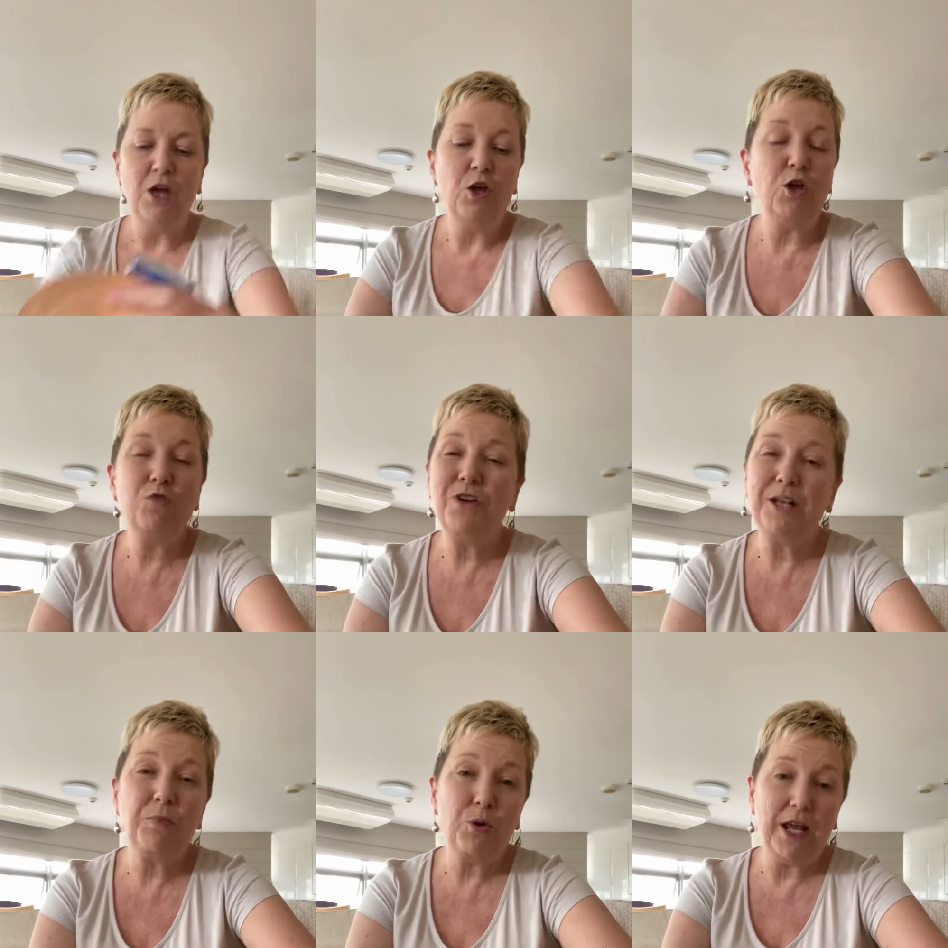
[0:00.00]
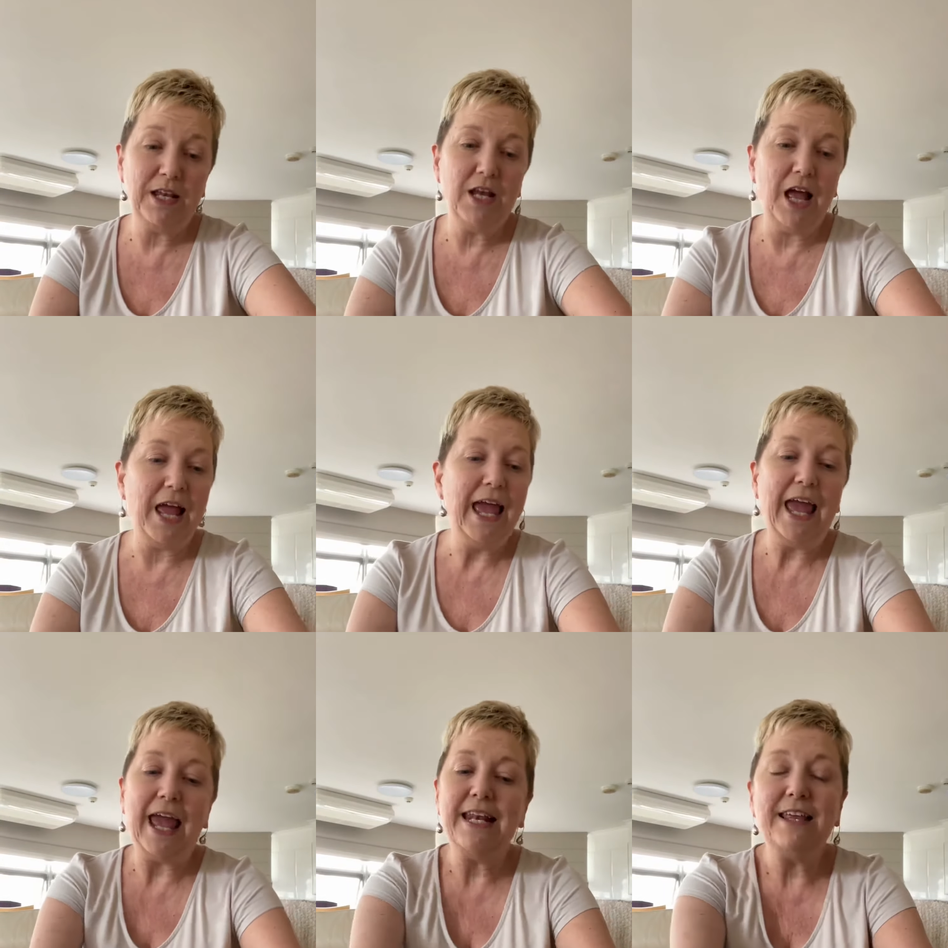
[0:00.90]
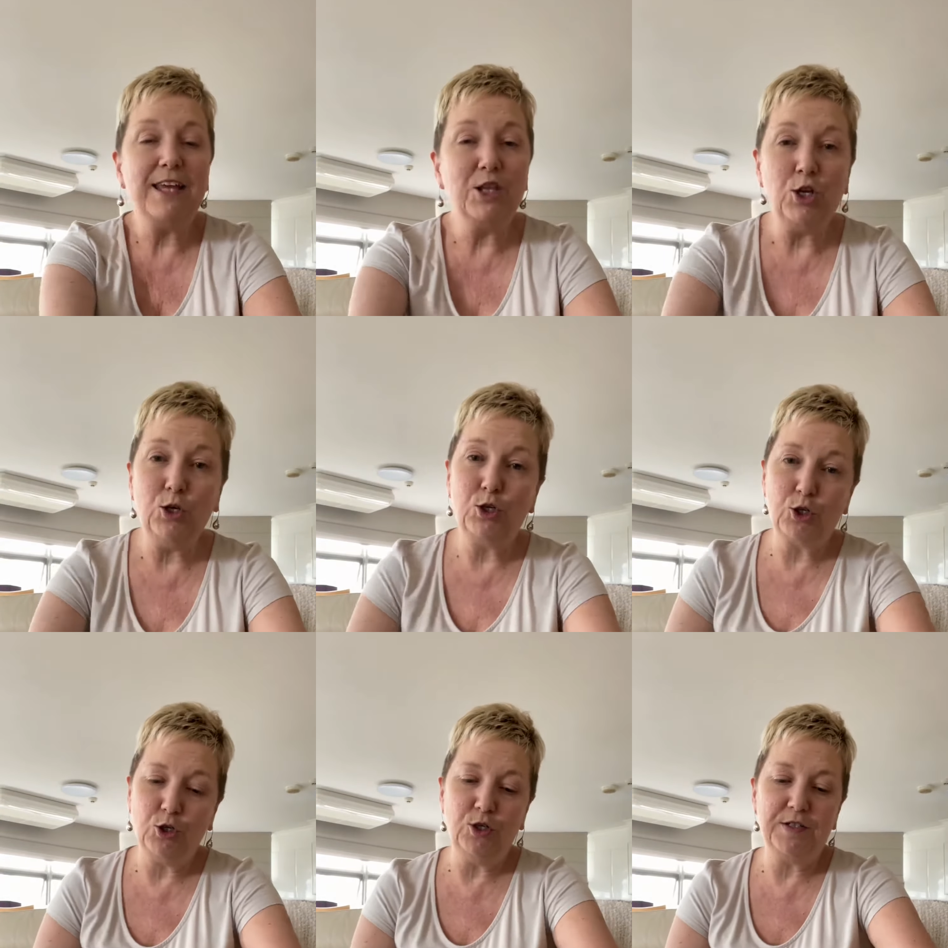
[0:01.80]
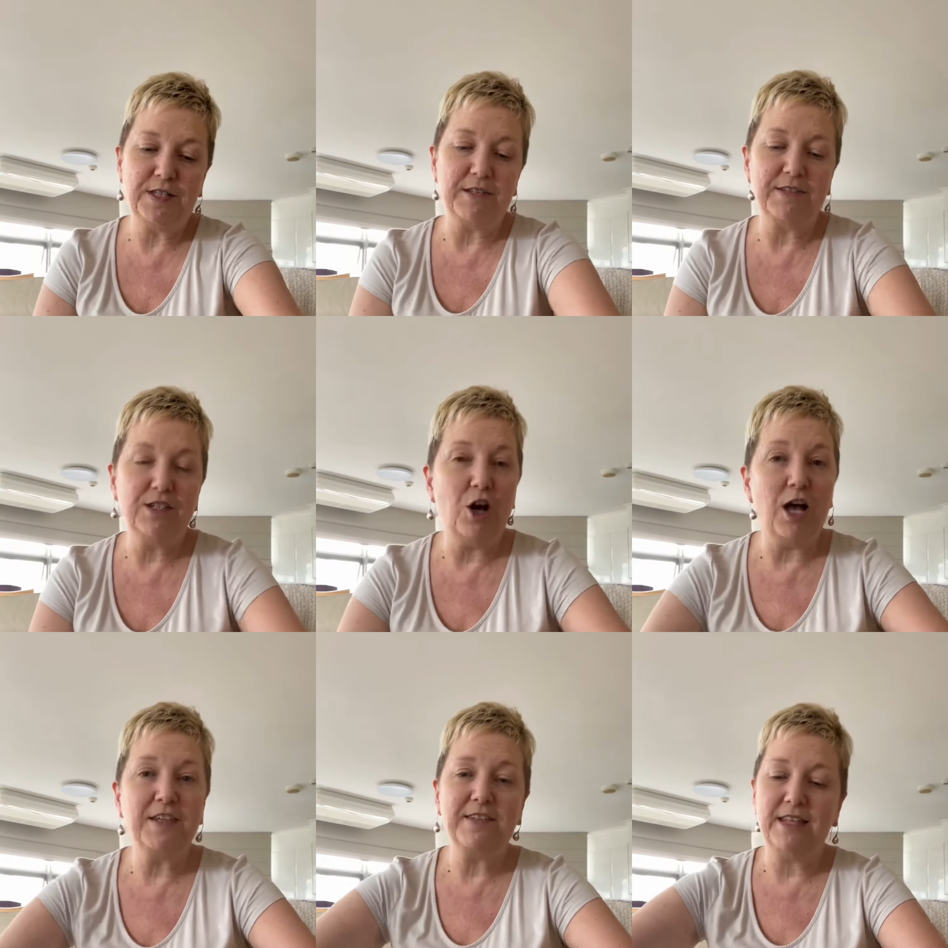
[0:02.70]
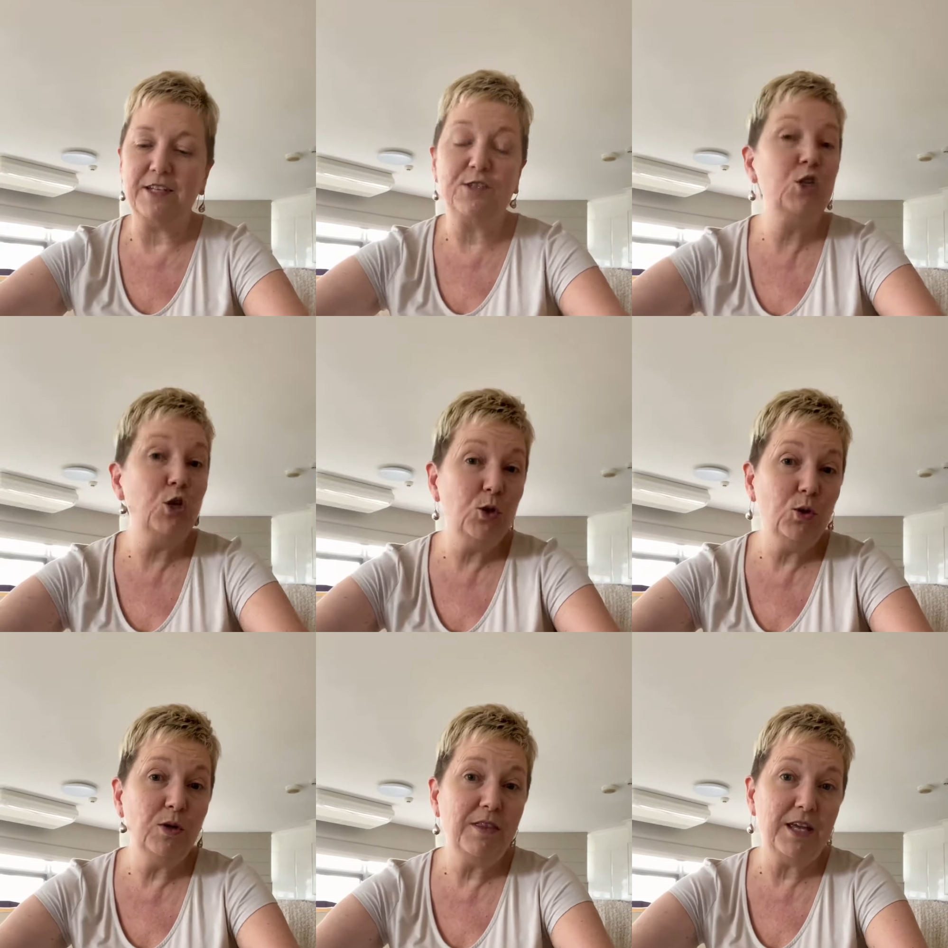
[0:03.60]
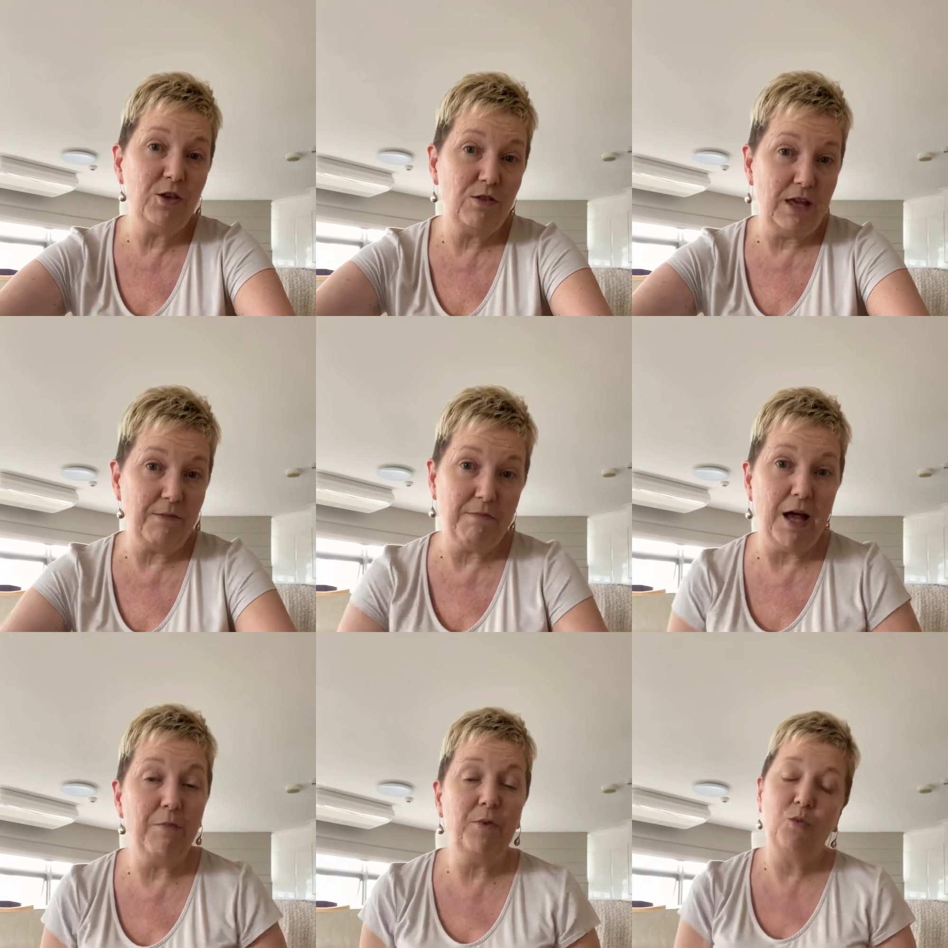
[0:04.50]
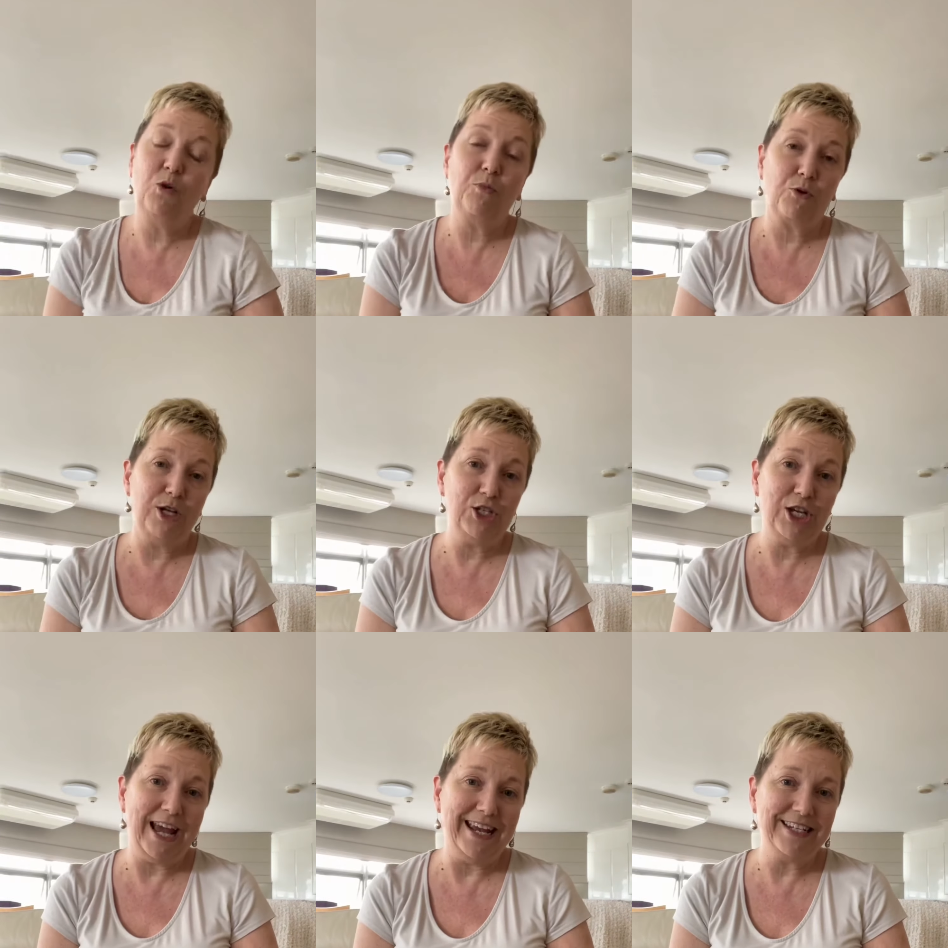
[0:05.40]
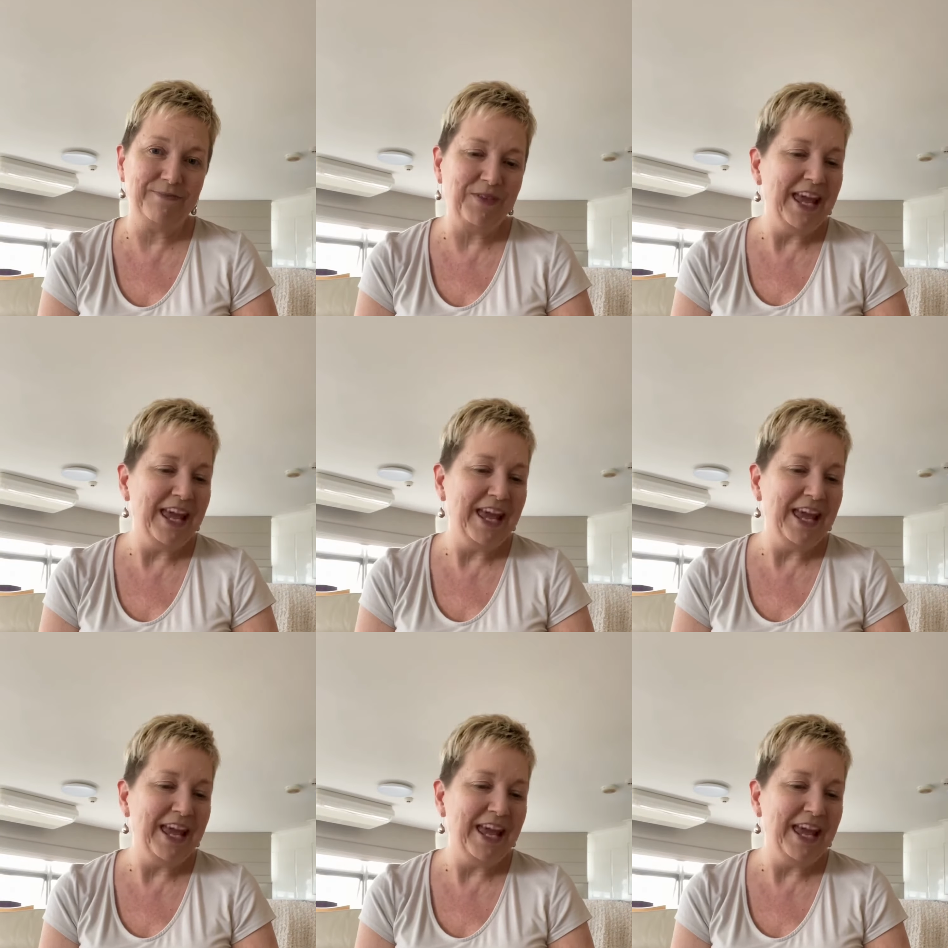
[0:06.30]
You can really put in anything that you choose that's nice, that's new, that you think mum would appreciate.